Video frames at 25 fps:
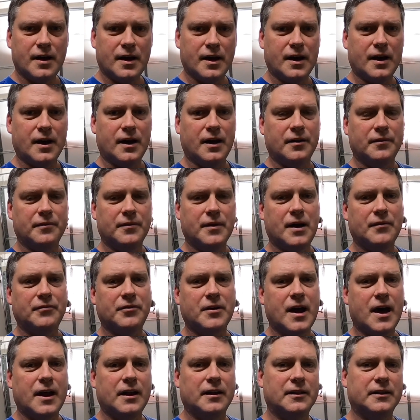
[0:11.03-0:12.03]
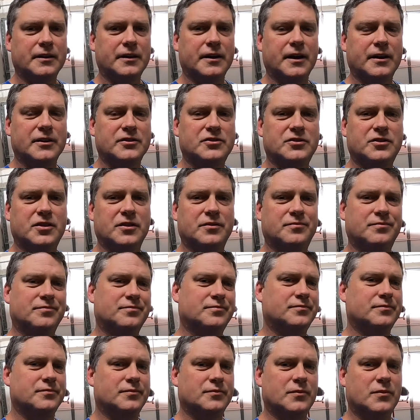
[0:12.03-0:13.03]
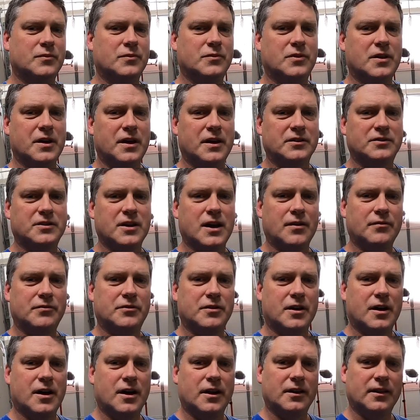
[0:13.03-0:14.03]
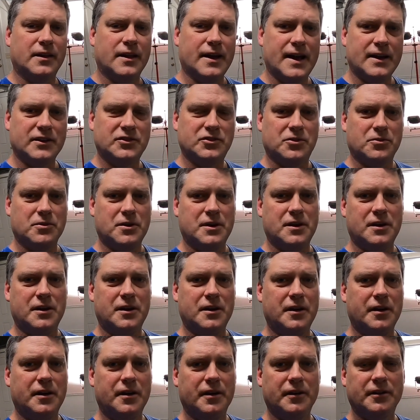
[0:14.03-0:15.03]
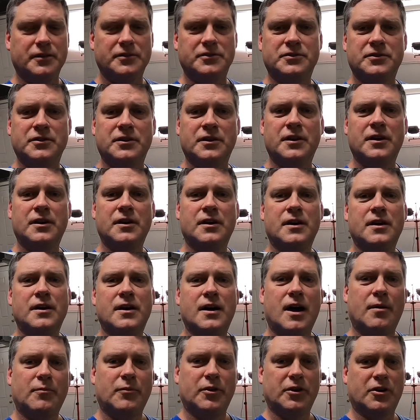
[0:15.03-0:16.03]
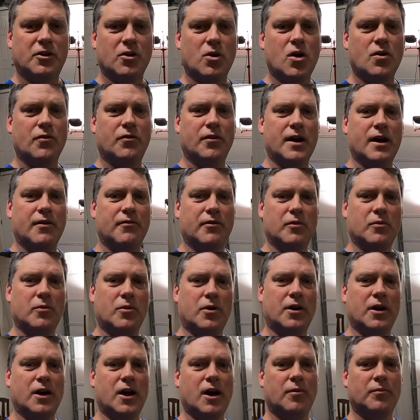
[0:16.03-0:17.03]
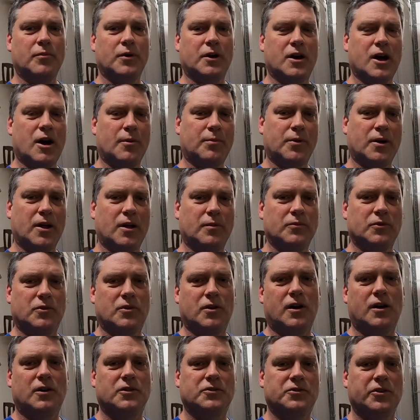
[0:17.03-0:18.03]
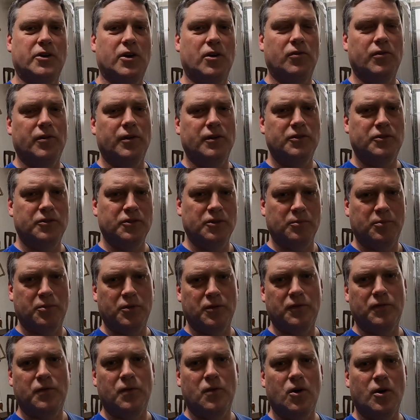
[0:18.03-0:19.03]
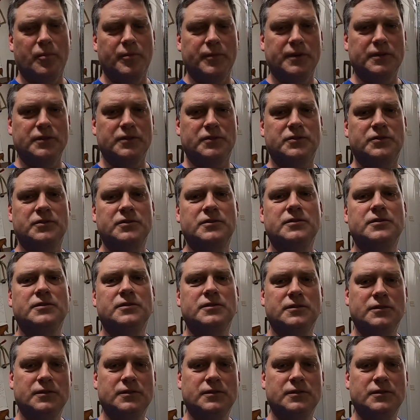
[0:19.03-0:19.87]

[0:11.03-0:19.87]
Uh, I've got a list of things I've done in the last three years. I'm going to go over every one of them. A couple of them cross over into the performance